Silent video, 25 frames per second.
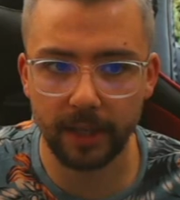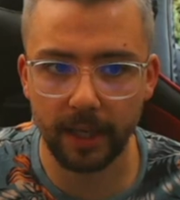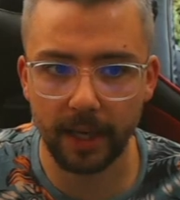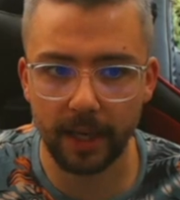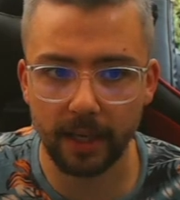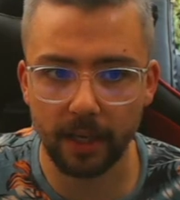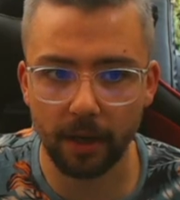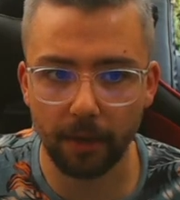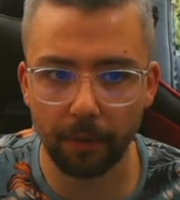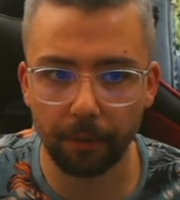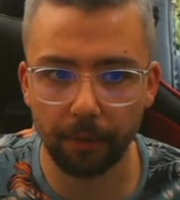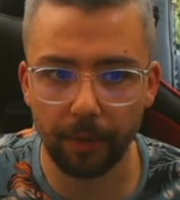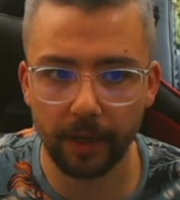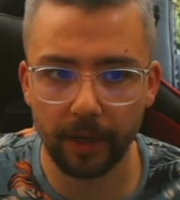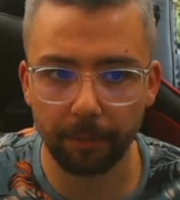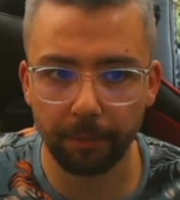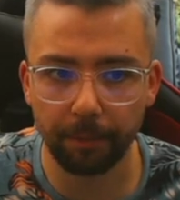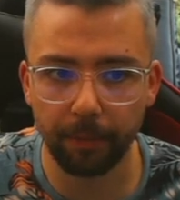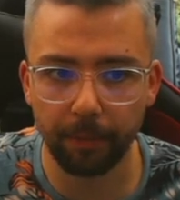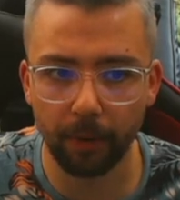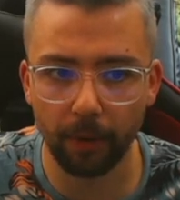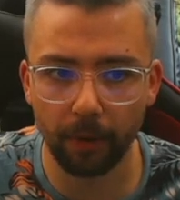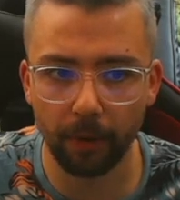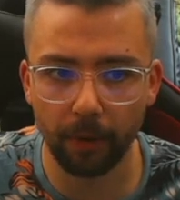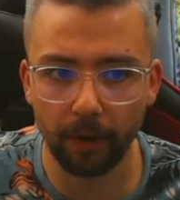see we can
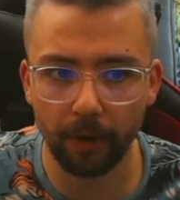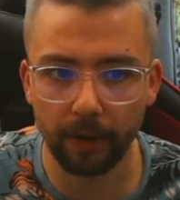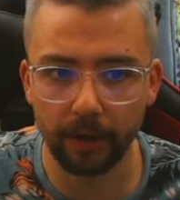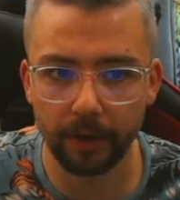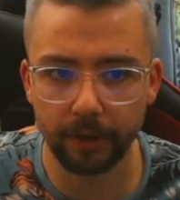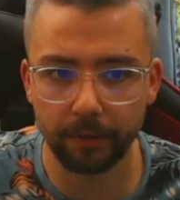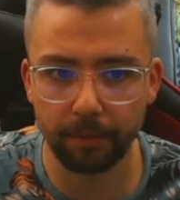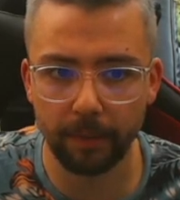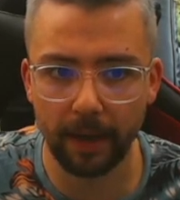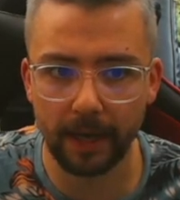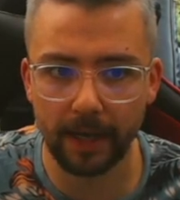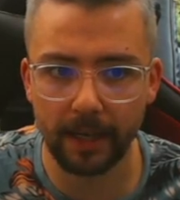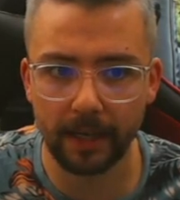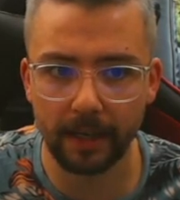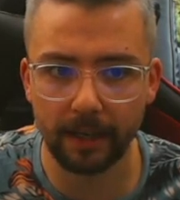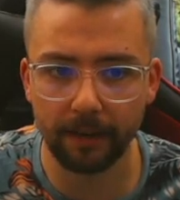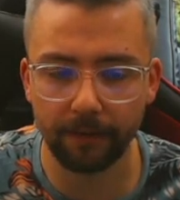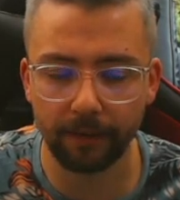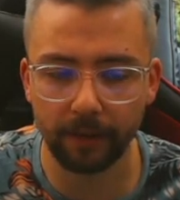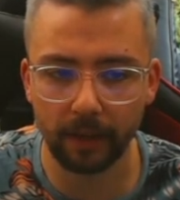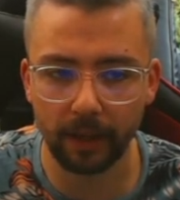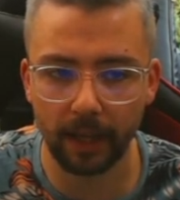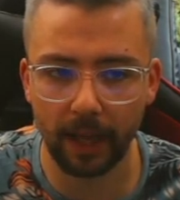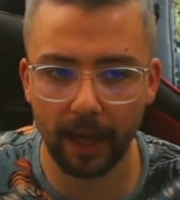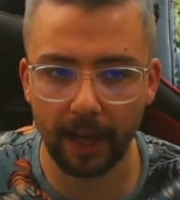put as many
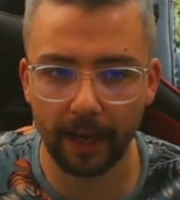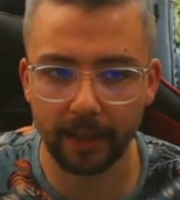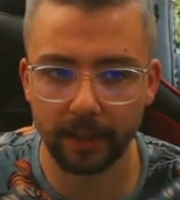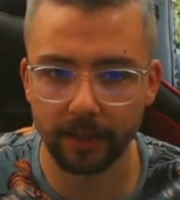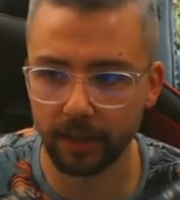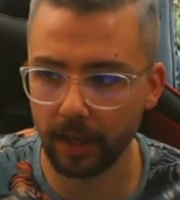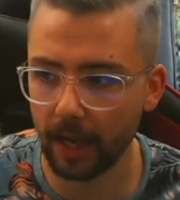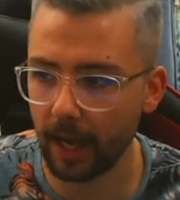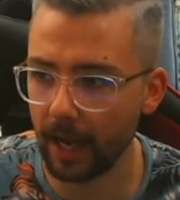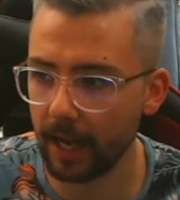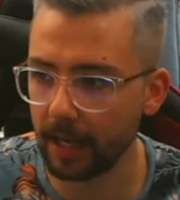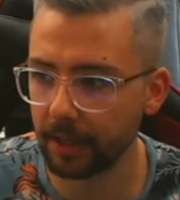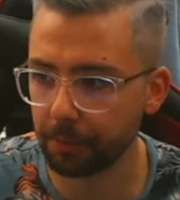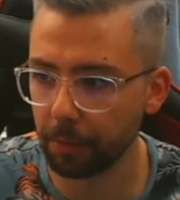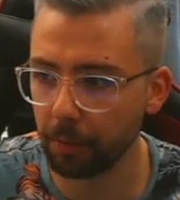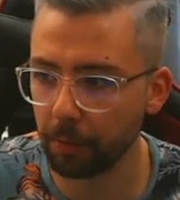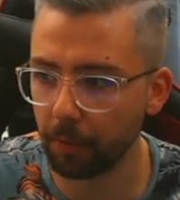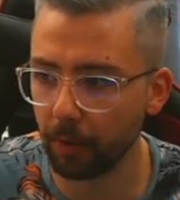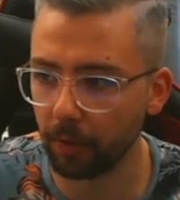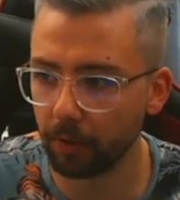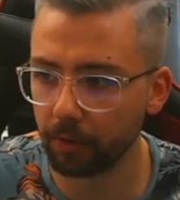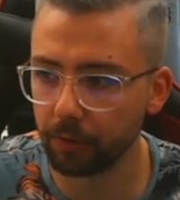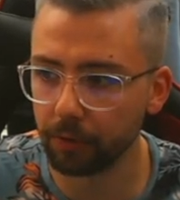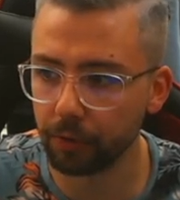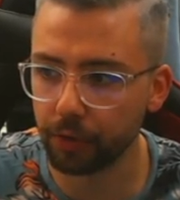different lines as we
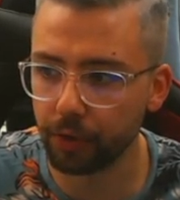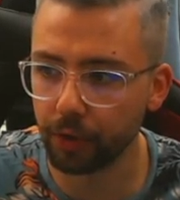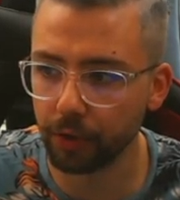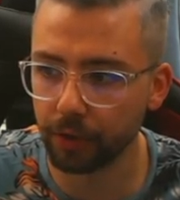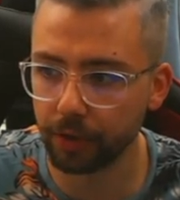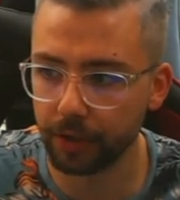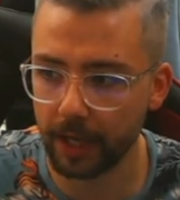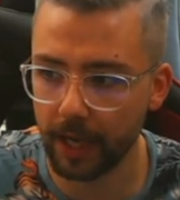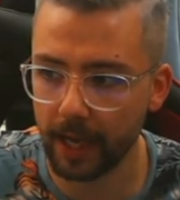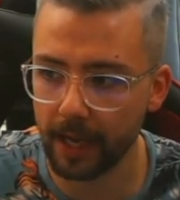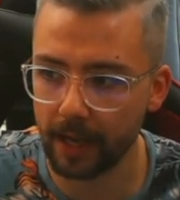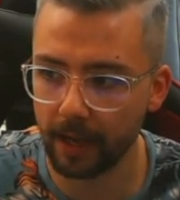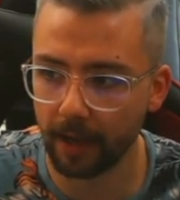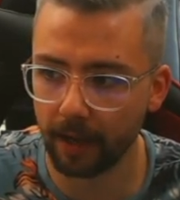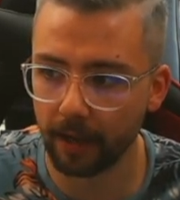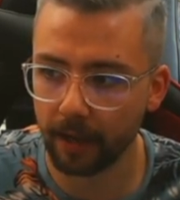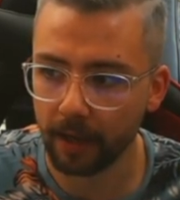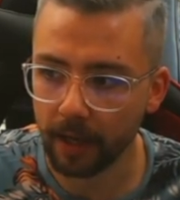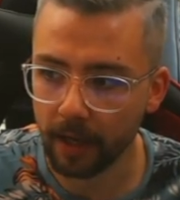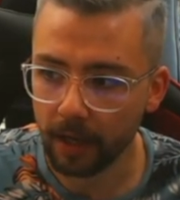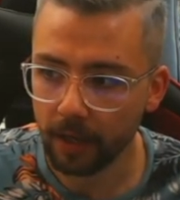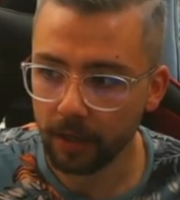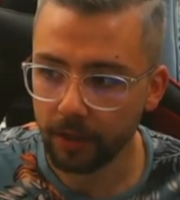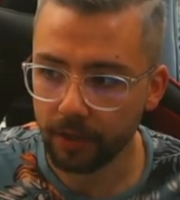want just here.